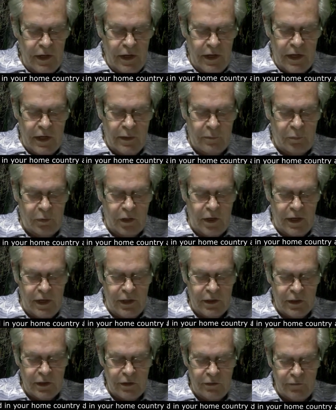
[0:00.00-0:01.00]
and
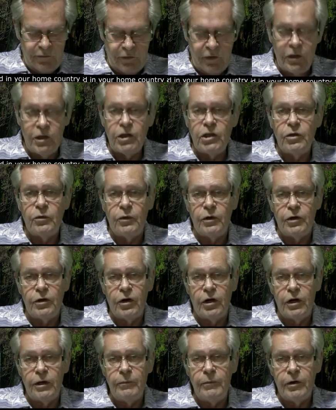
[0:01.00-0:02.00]
apply to convert to a
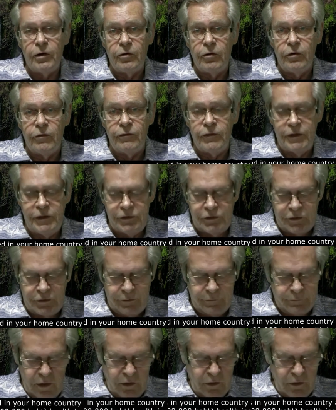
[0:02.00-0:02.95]
non-immigrant visa.